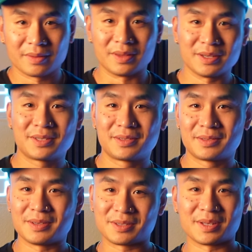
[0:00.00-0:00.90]

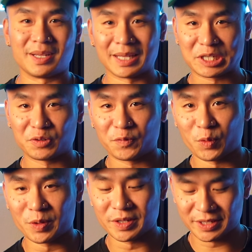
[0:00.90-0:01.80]
This is the
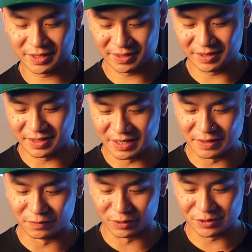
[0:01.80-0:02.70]
Electro-Voice
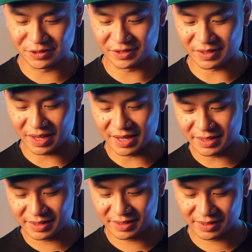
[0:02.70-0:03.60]
Everse
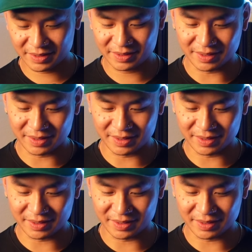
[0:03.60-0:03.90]
8.